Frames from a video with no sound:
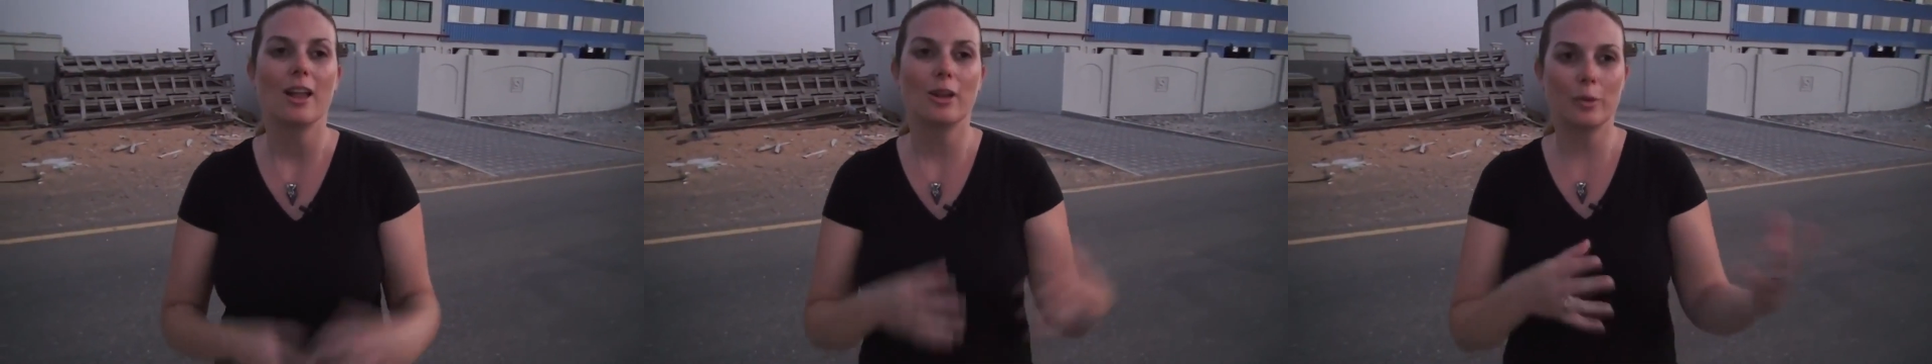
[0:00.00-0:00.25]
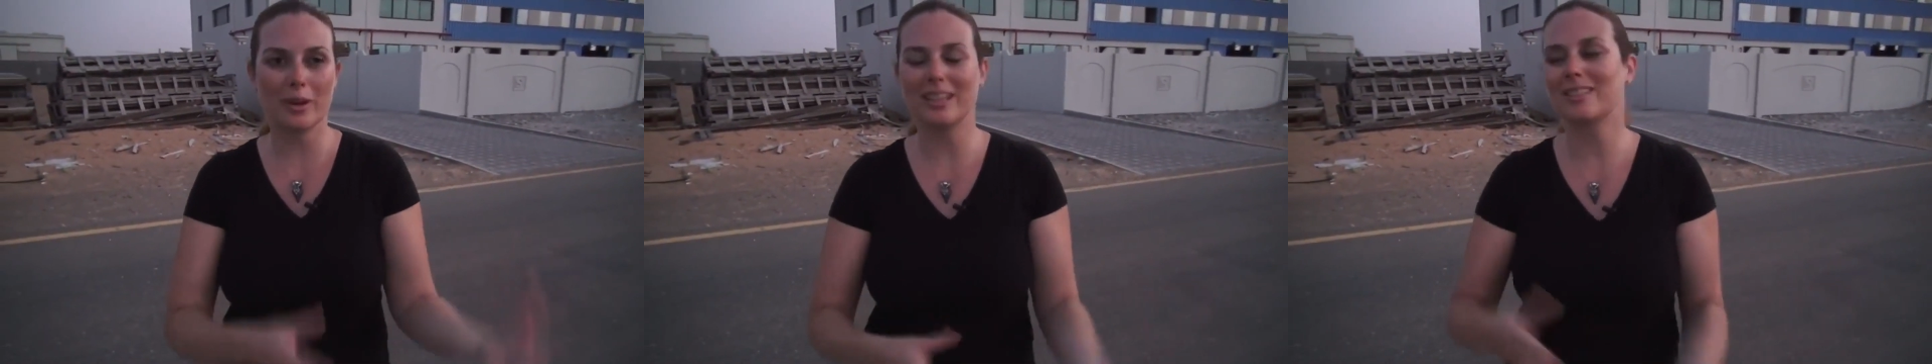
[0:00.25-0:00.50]

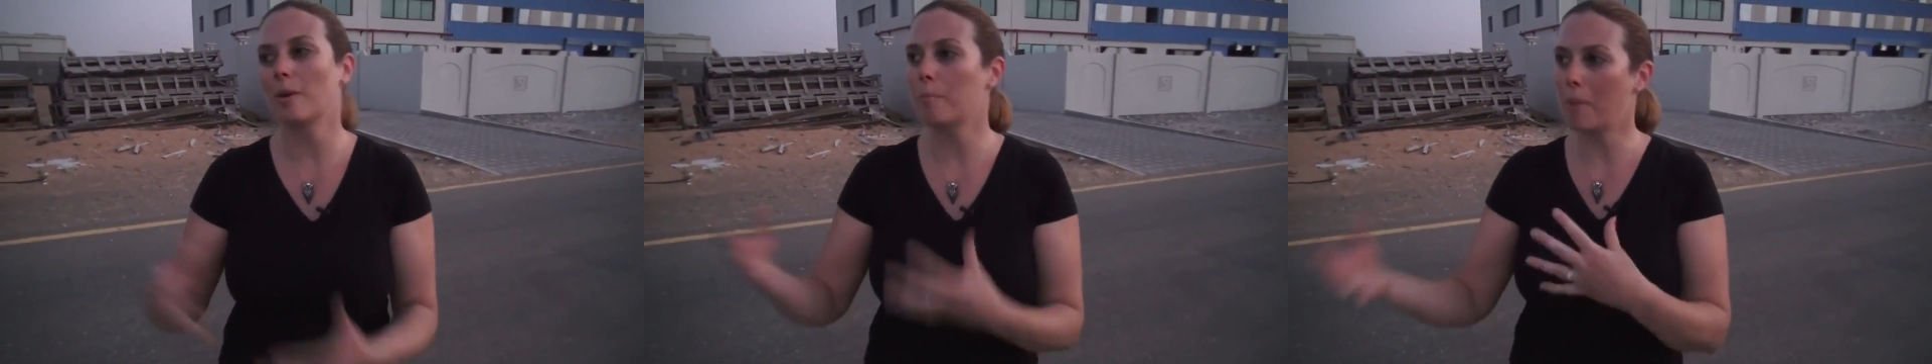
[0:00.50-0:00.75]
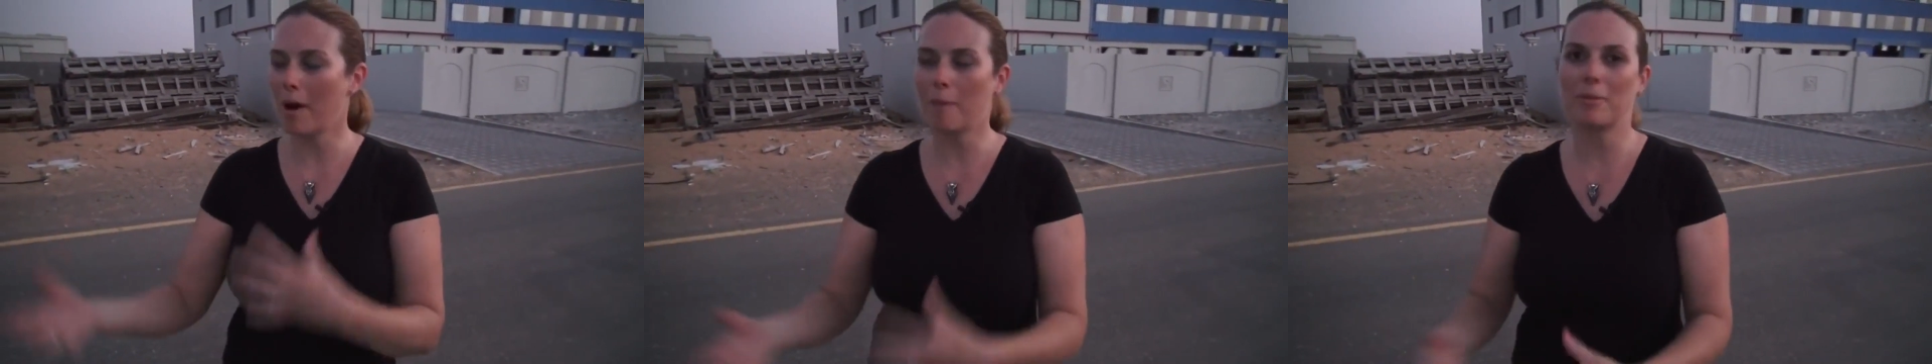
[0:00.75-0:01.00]
Louise
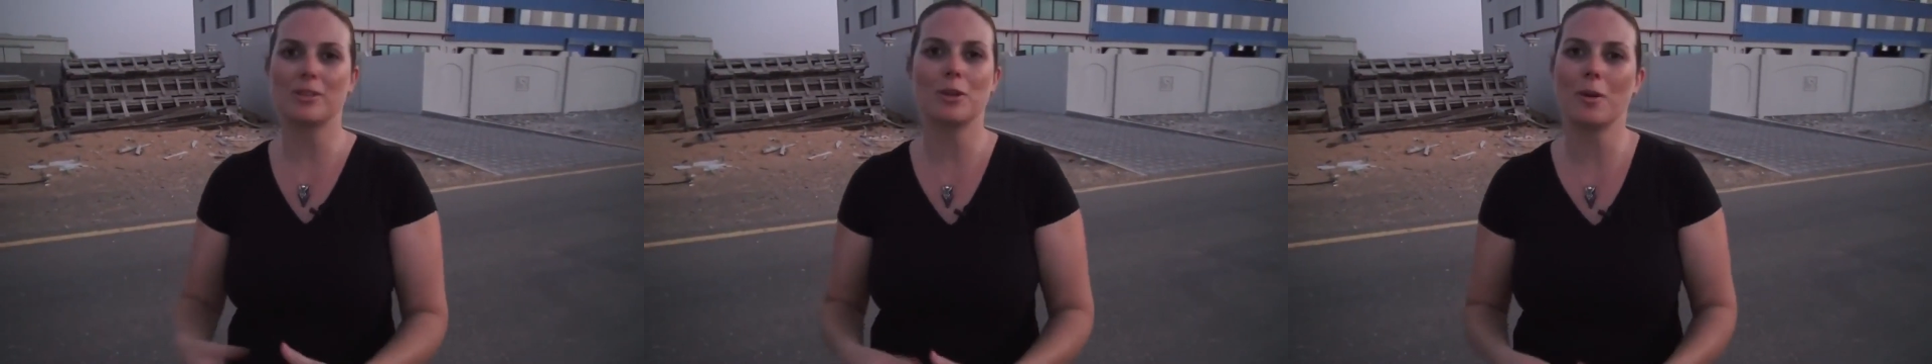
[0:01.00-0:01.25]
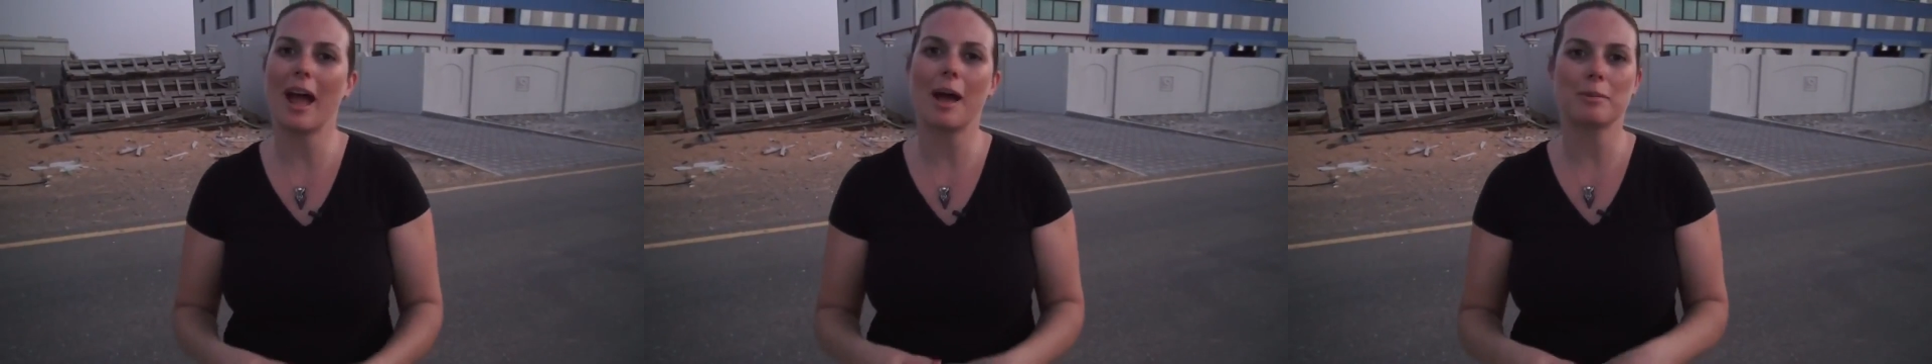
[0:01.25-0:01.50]
and Barbara
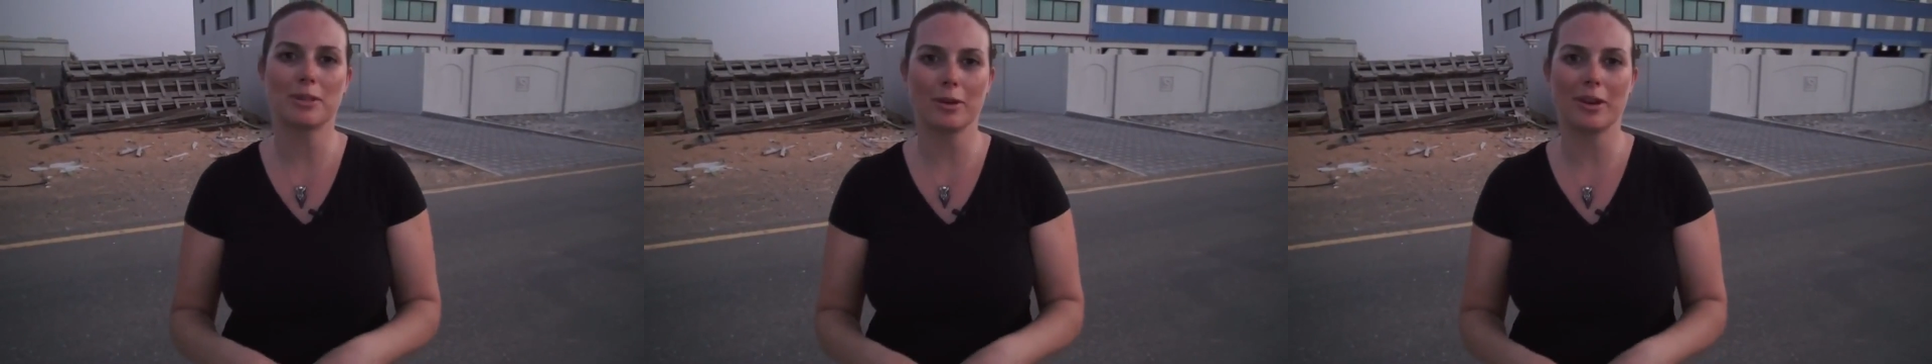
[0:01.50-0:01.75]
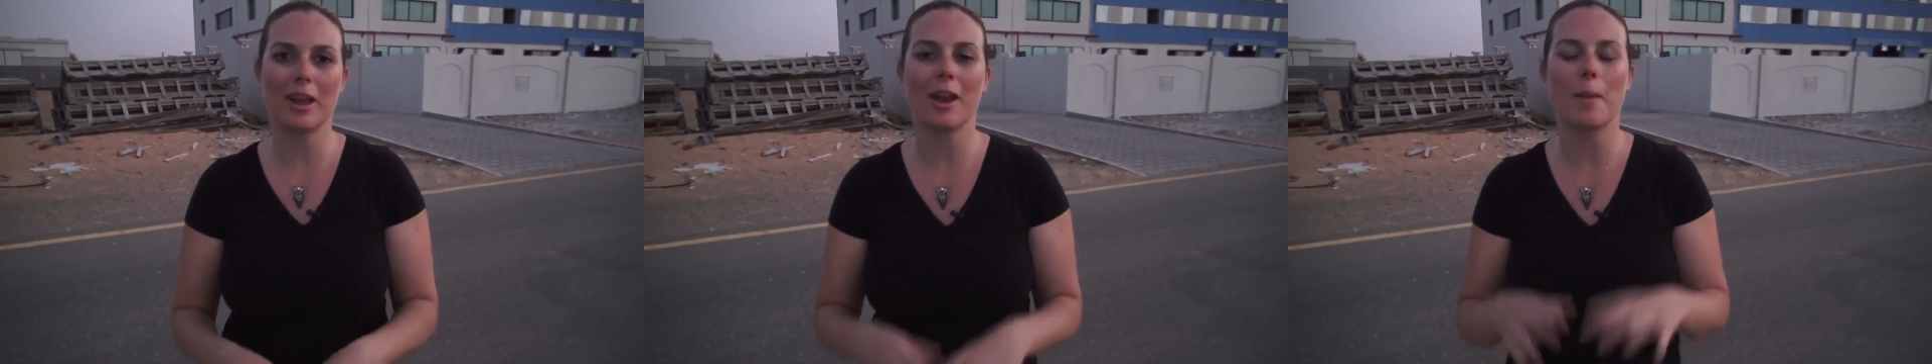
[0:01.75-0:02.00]
do
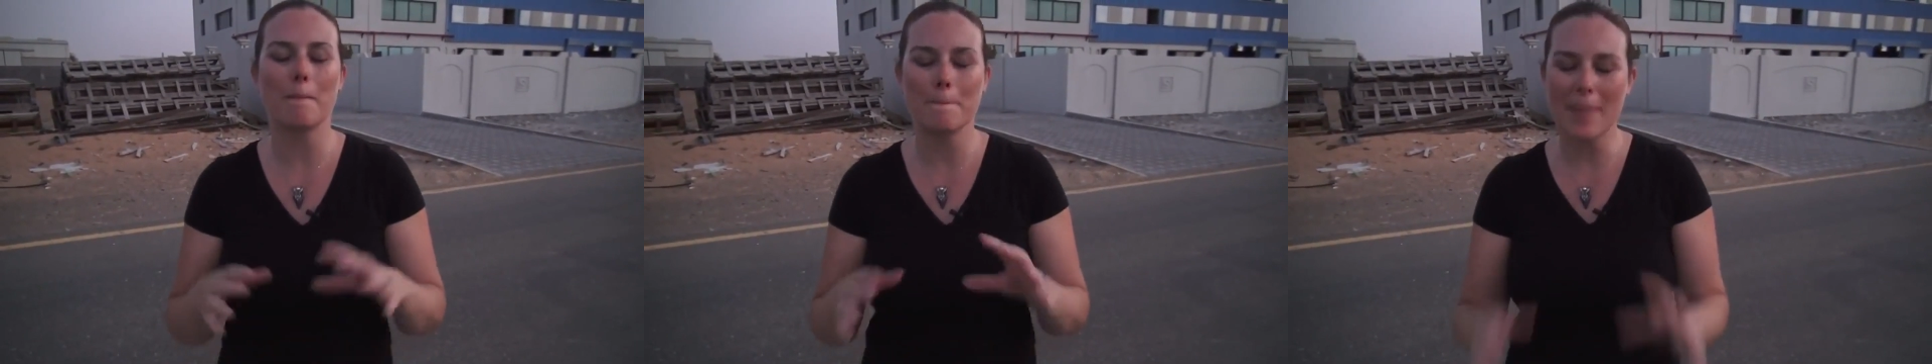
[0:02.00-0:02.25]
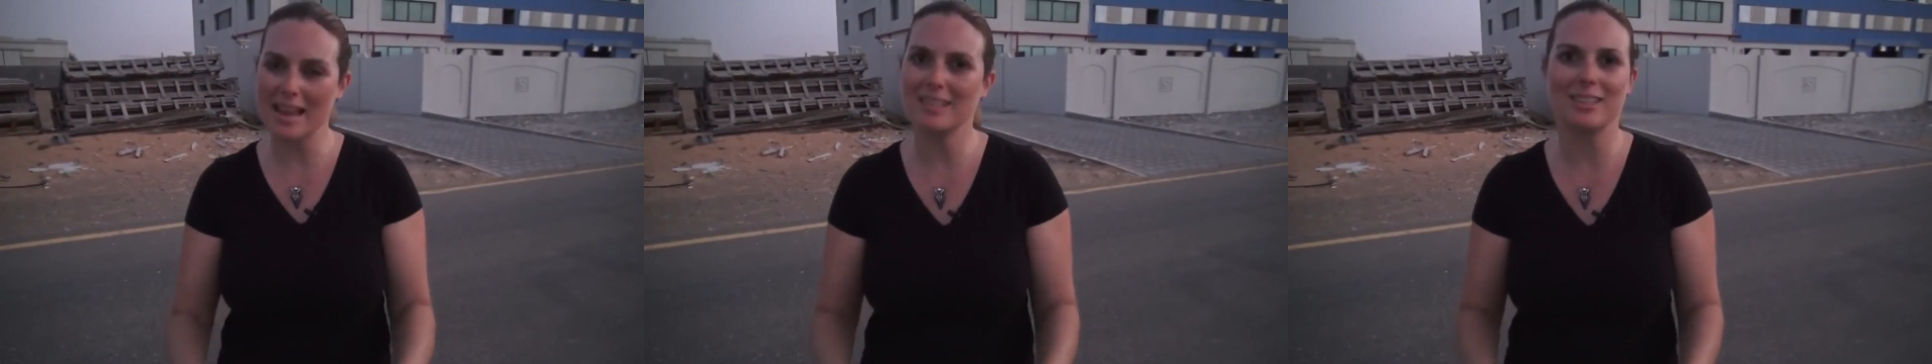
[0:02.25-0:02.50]
absolutely an
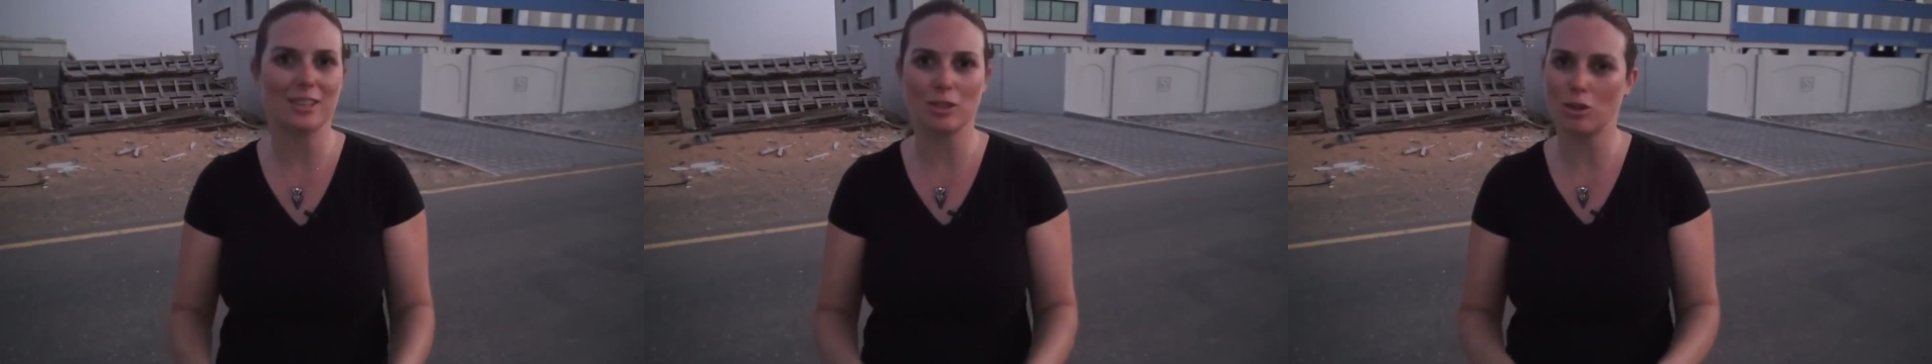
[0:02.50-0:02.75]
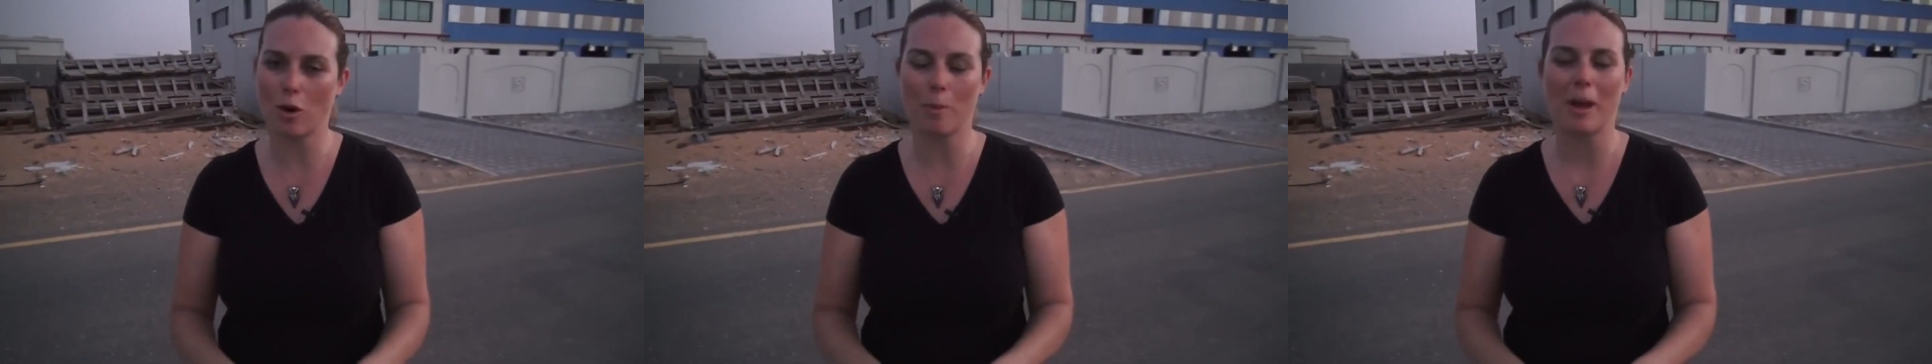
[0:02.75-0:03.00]
amazing
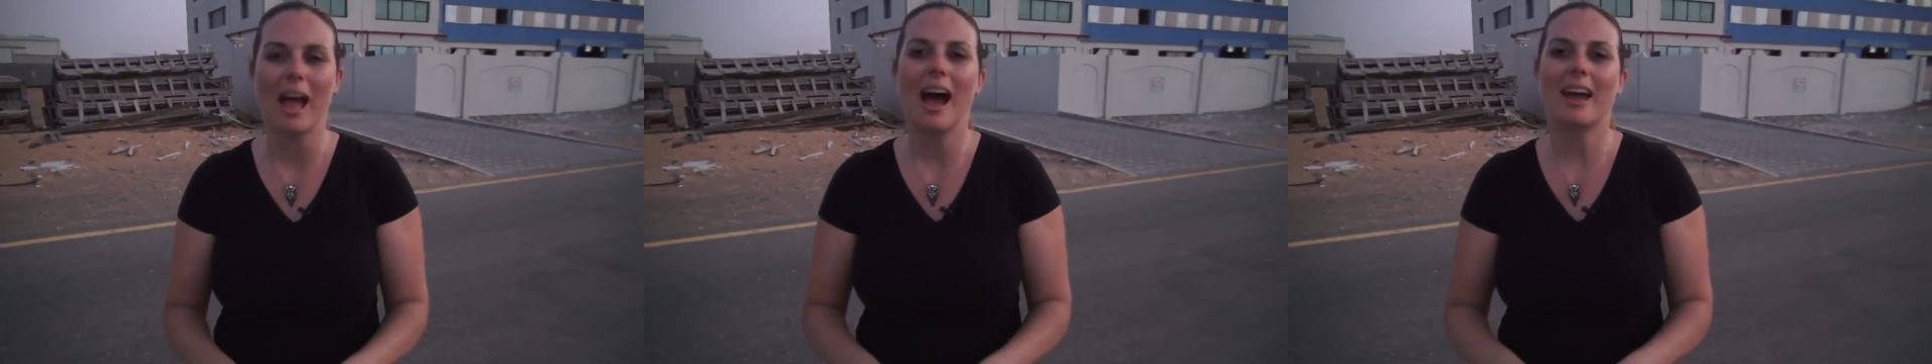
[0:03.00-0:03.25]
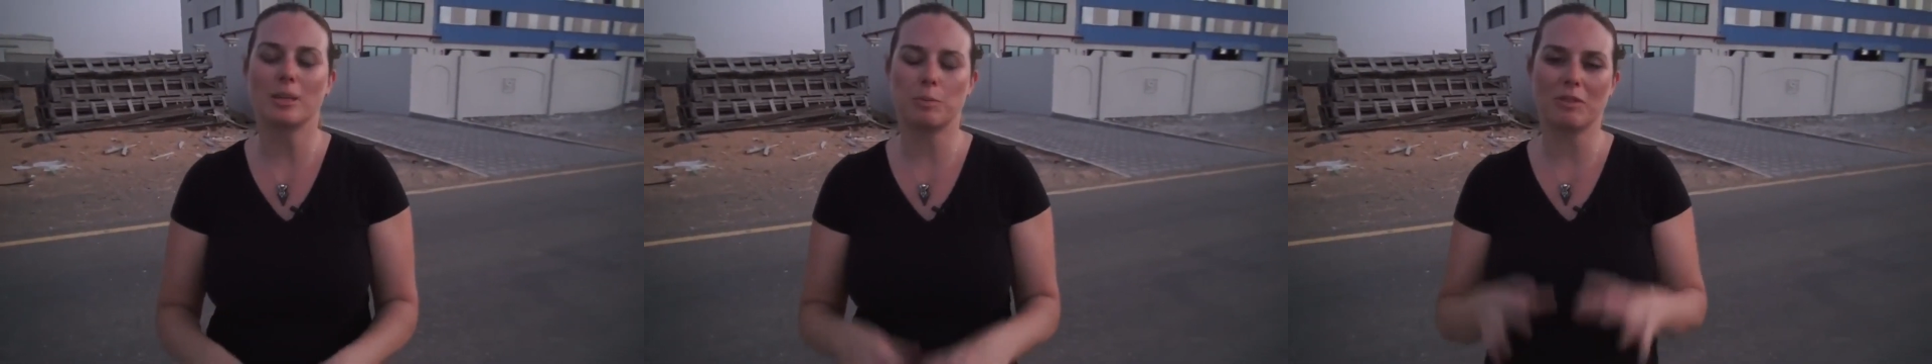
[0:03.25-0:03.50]
job,
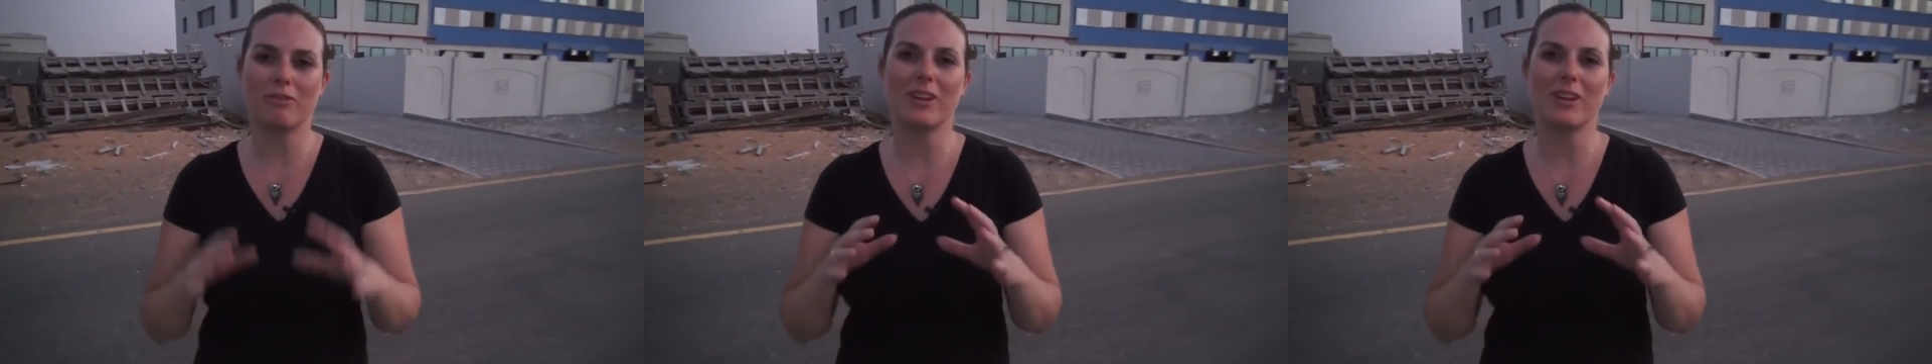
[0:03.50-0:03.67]
and it's been